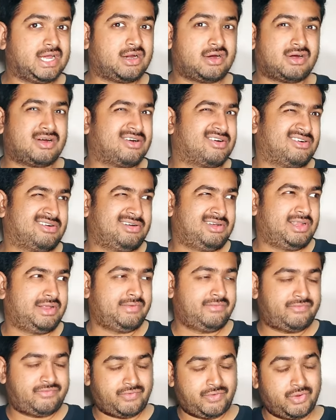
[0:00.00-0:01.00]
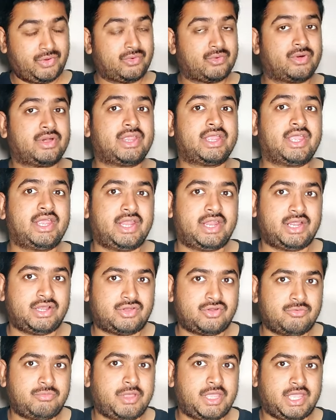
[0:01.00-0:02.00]
are infuriating
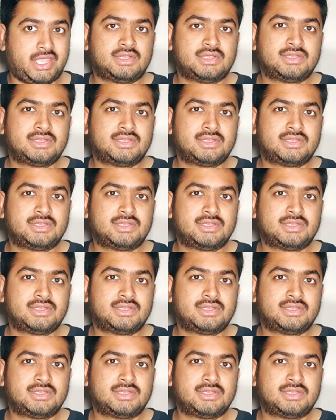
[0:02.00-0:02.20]
to me.